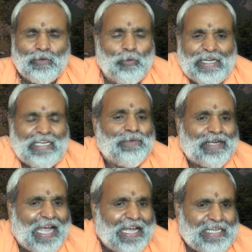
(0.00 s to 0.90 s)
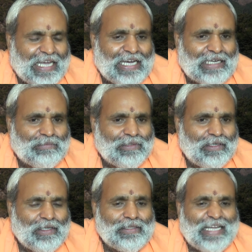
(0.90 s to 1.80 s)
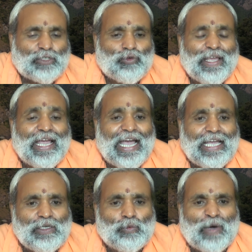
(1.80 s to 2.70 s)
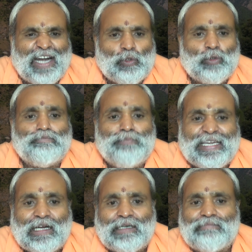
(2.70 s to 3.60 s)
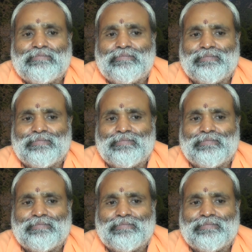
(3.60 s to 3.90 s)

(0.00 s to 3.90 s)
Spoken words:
Whatever I have, that's why I want to become.